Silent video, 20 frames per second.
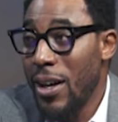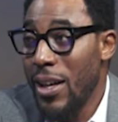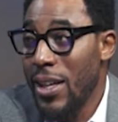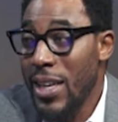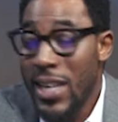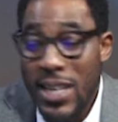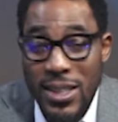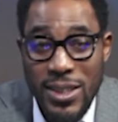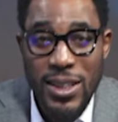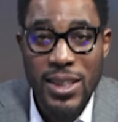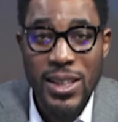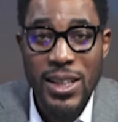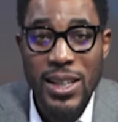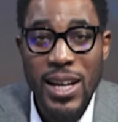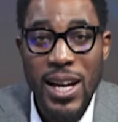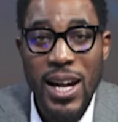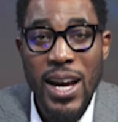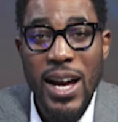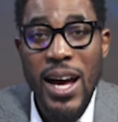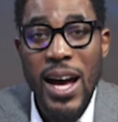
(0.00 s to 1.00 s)
easily.
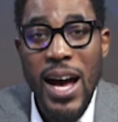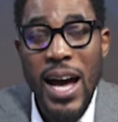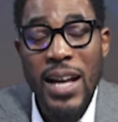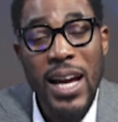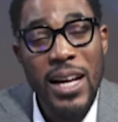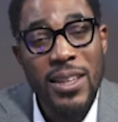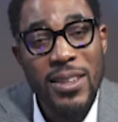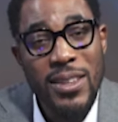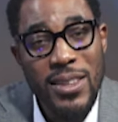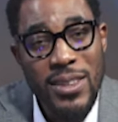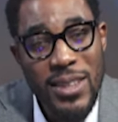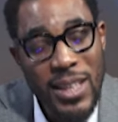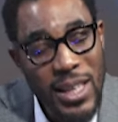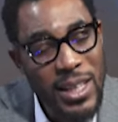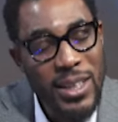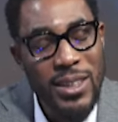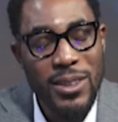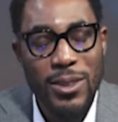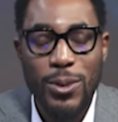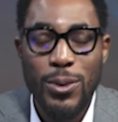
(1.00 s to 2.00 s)
And I
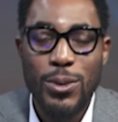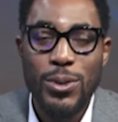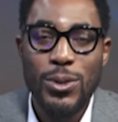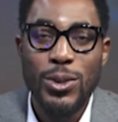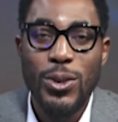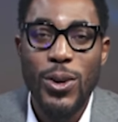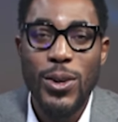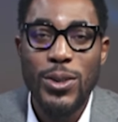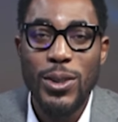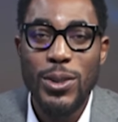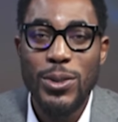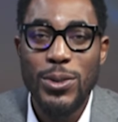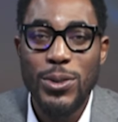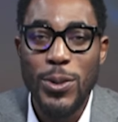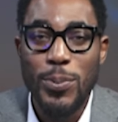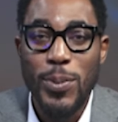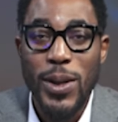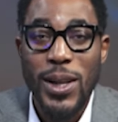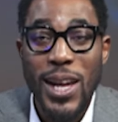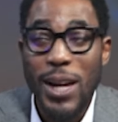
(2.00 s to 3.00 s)
think those choices
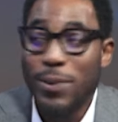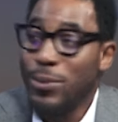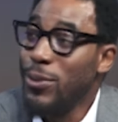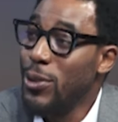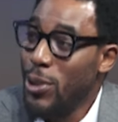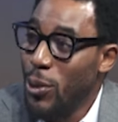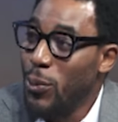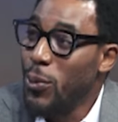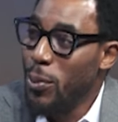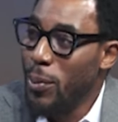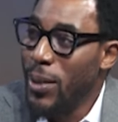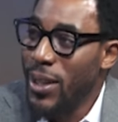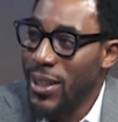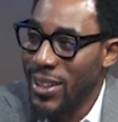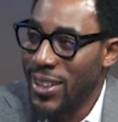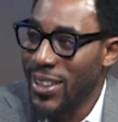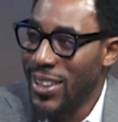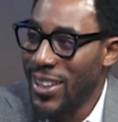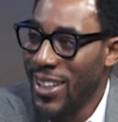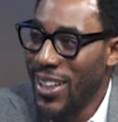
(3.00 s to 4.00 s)
should be left to the woman,
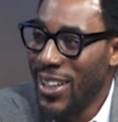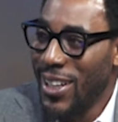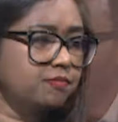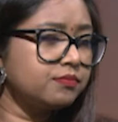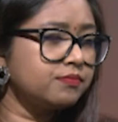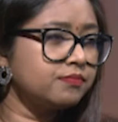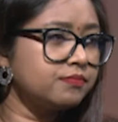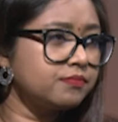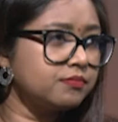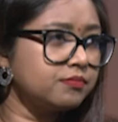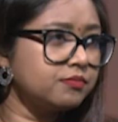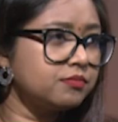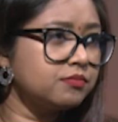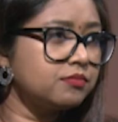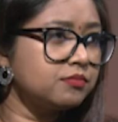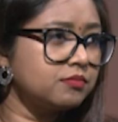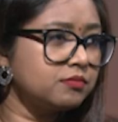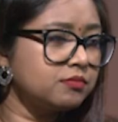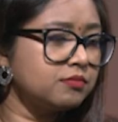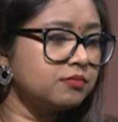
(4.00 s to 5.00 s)

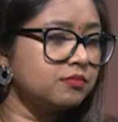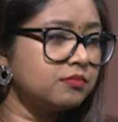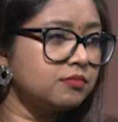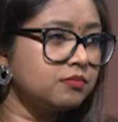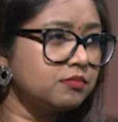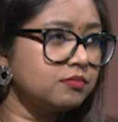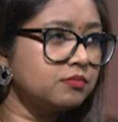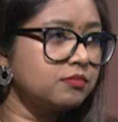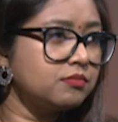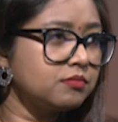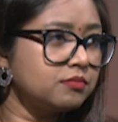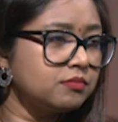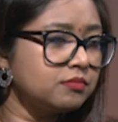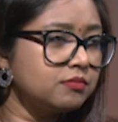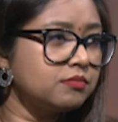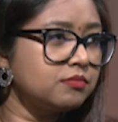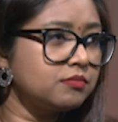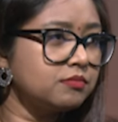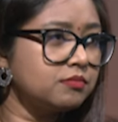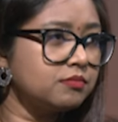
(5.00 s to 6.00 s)
to make. And
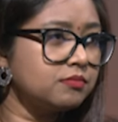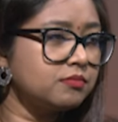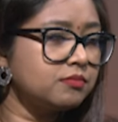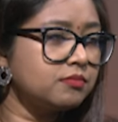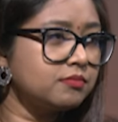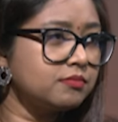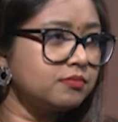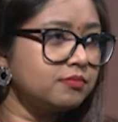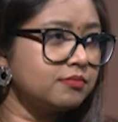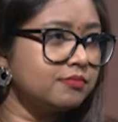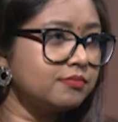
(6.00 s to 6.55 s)
this raised to the